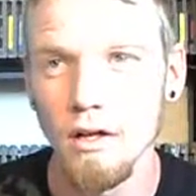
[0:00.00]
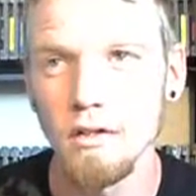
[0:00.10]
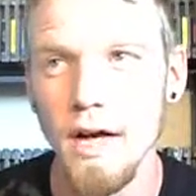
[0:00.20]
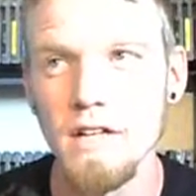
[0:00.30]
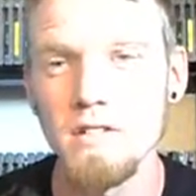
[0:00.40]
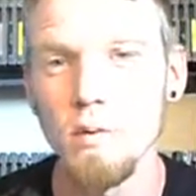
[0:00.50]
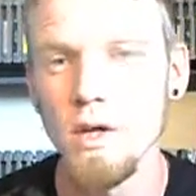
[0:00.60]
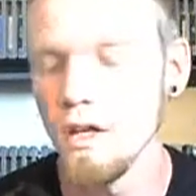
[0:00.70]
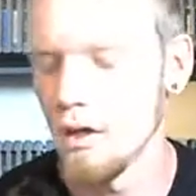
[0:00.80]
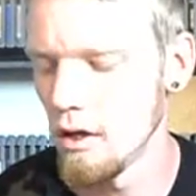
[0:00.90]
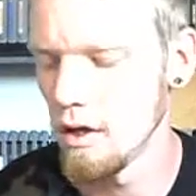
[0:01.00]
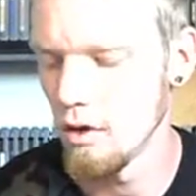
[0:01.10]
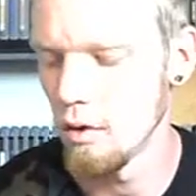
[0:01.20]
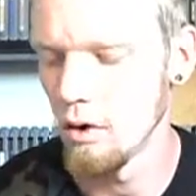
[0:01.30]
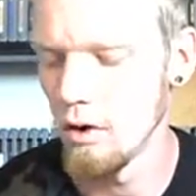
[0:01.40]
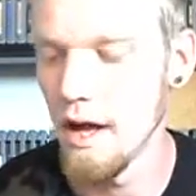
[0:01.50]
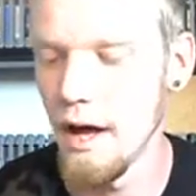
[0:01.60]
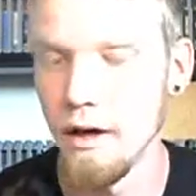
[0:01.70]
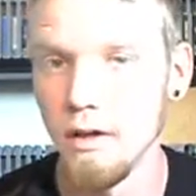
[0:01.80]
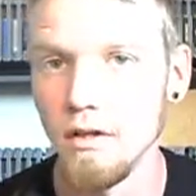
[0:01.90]
last week, or
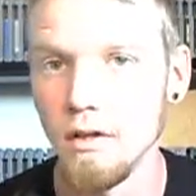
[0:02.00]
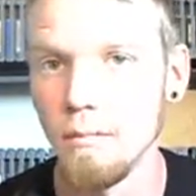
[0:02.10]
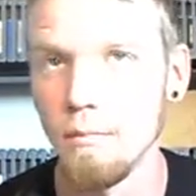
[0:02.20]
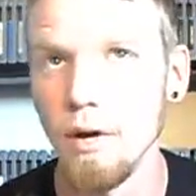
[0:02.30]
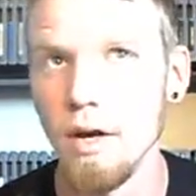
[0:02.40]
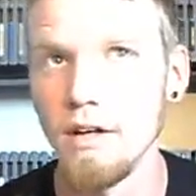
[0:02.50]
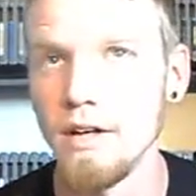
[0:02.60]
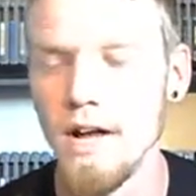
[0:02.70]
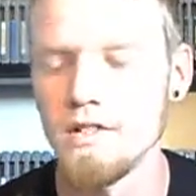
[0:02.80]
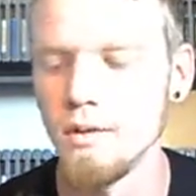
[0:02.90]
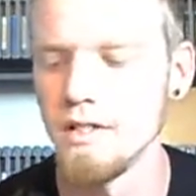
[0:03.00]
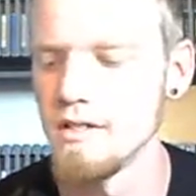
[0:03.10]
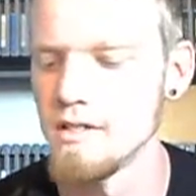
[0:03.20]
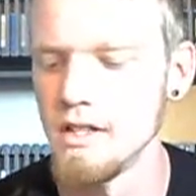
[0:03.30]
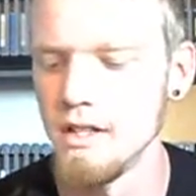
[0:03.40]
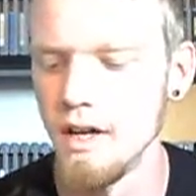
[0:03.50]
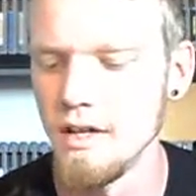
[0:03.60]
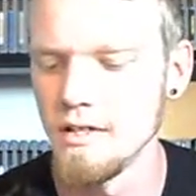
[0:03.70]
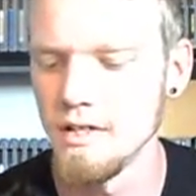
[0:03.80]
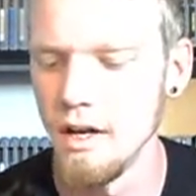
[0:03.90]
yeah, Monday last week since
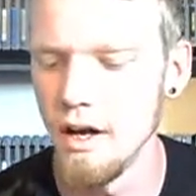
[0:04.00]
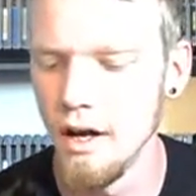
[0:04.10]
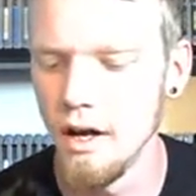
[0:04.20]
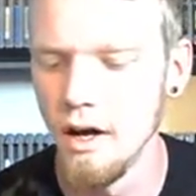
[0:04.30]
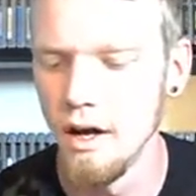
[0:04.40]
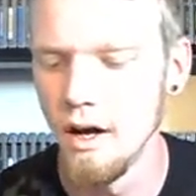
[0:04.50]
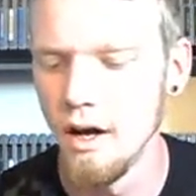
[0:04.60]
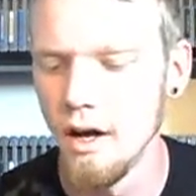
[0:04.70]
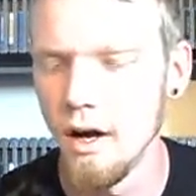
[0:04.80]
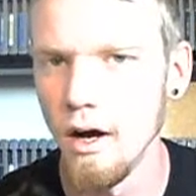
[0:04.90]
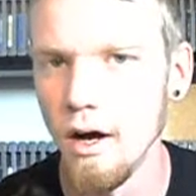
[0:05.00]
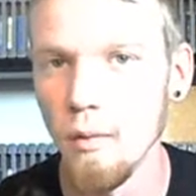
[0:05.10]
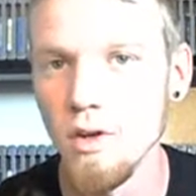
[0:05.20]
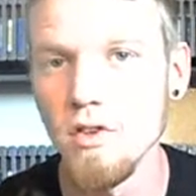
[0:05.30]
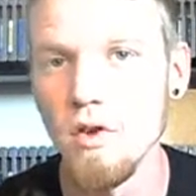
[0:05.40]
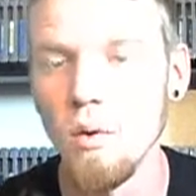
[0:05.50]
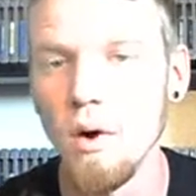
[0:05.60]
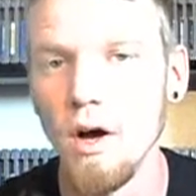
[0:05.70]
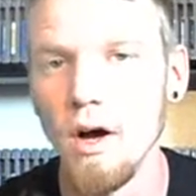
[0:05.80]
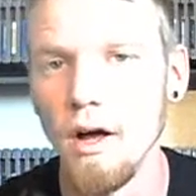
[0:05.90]
today's Sunday. I went to
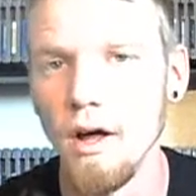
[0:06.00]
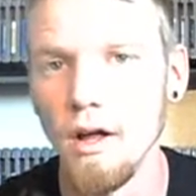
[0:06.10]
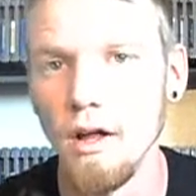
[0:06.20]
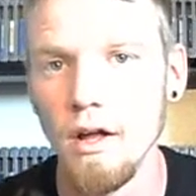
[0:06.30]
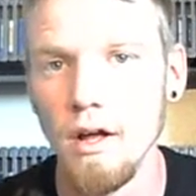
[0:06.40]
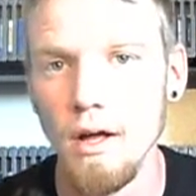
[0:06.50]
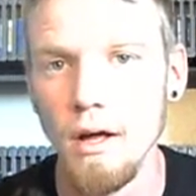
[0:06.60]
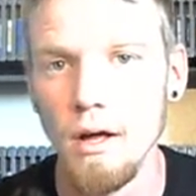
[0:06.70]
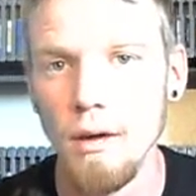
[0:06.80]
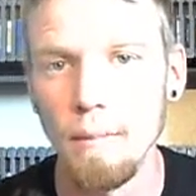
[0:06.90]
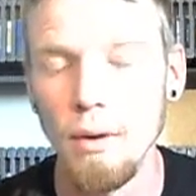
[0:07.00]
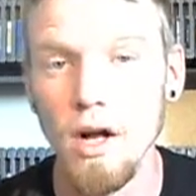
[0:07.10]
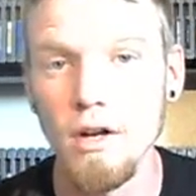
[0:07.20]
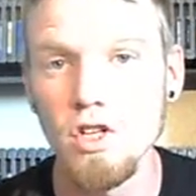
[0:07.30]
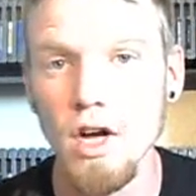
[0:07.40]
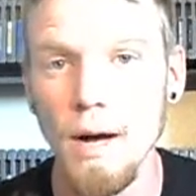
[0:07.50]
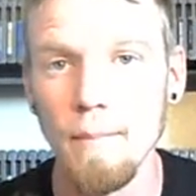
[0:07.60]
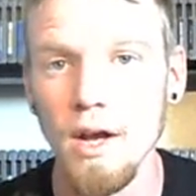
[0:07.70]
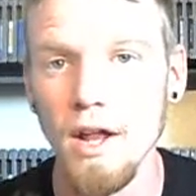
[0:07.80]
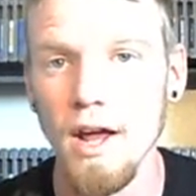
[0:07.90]
a pawn shop,
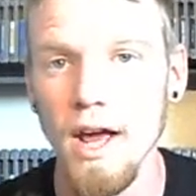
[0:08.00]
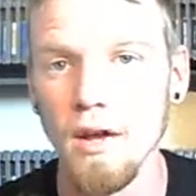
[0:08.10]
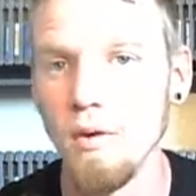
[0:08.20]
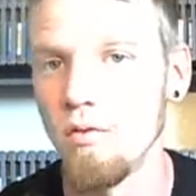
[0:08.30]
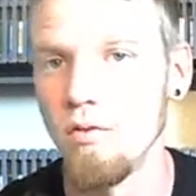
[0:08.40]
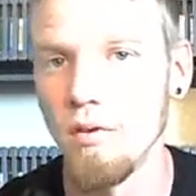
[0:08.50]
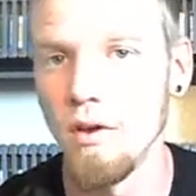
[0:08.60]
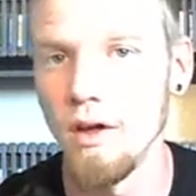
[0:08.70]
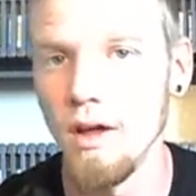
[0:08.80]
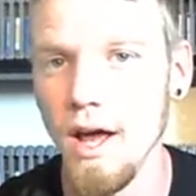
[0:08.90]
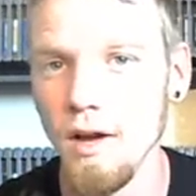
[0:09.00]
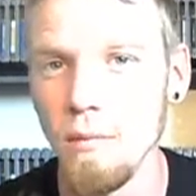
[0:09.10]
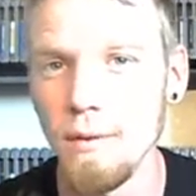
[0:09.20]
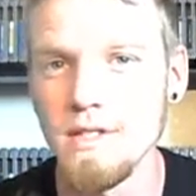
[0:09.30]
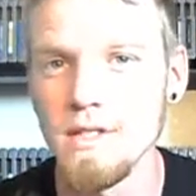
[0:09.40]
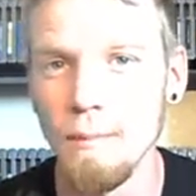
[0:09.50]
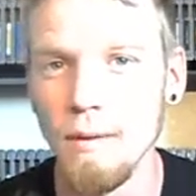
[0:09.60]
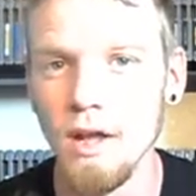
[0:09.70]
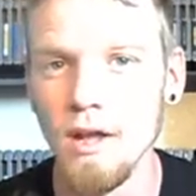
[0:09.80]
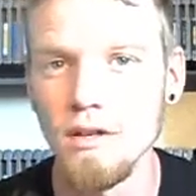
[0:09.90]
and it had to have been
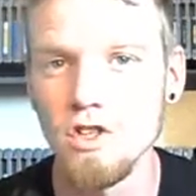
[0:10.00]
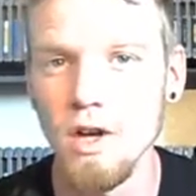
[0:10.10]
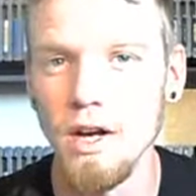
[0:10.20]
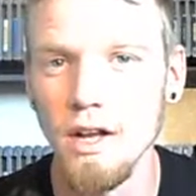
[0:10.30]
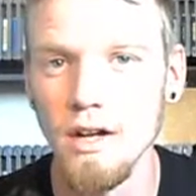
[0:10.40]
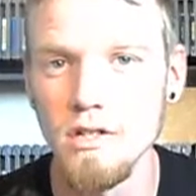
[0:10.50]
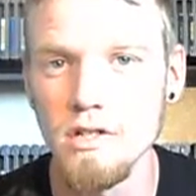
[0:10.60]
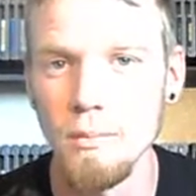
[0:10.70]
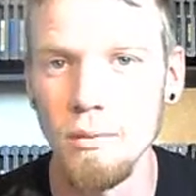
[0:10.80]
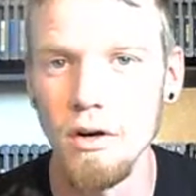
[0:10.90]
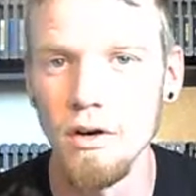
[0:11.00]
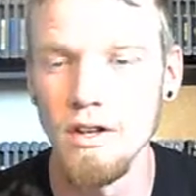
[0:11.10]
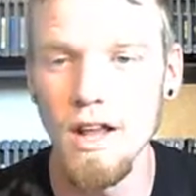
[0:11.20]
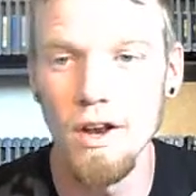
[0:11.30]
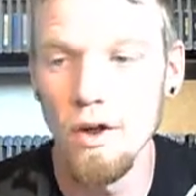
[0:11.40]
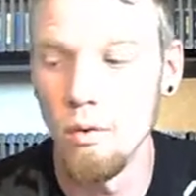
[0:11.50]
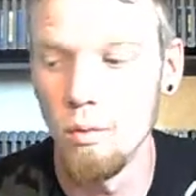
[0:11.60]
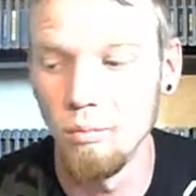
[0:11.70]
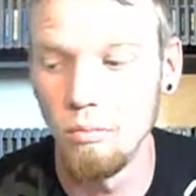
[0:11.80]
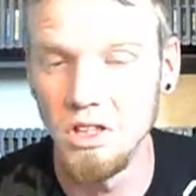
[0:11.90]
somebody traded in a Super Nintendo
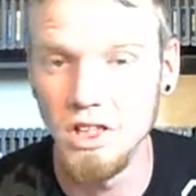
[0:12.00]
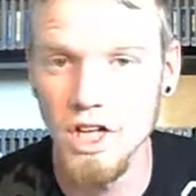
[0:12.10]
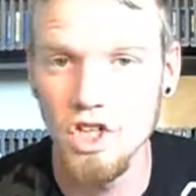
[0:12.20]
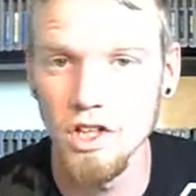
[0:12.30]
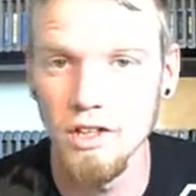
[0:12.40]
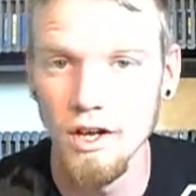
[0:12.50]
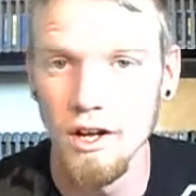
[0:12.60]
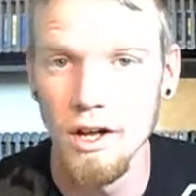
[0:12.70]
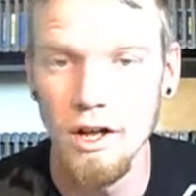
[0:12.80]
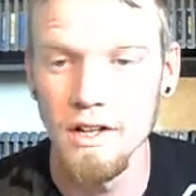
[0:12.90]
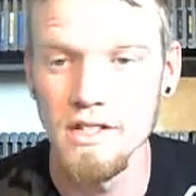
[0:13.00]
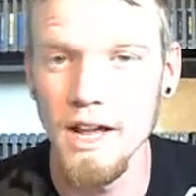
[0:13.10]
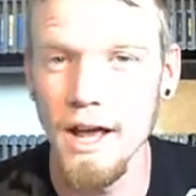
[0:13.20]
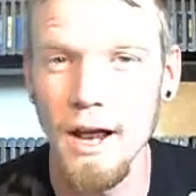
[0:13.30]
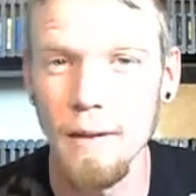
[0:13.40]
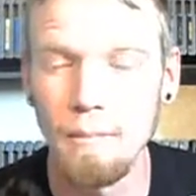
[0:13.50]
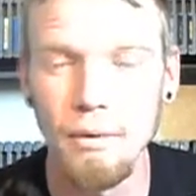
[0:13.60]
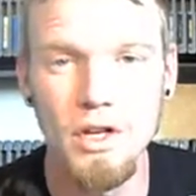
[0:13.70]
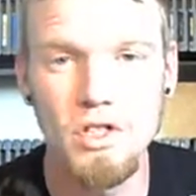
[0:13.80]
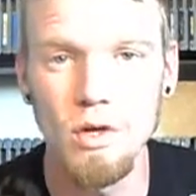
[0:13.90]
collection, because they had a
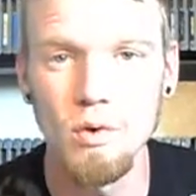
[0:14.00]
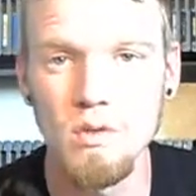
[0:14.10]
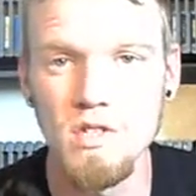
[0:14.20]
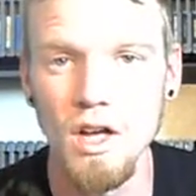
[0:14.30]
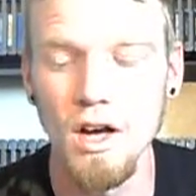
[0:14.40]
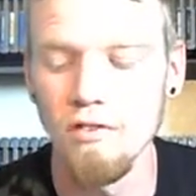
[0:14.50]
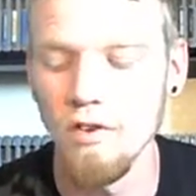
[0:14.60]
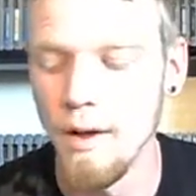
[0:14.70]
bunch of cool stuff.